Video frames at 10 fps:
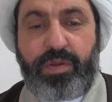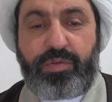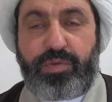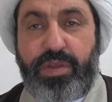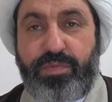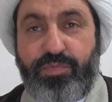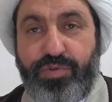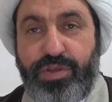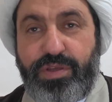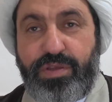to their
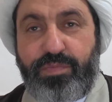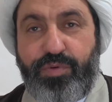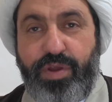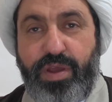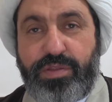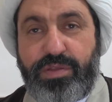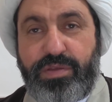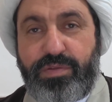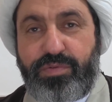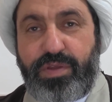murid, murad,
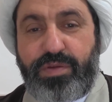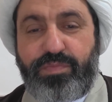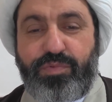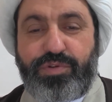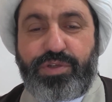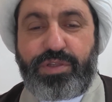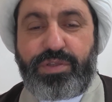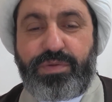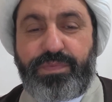to their murshid.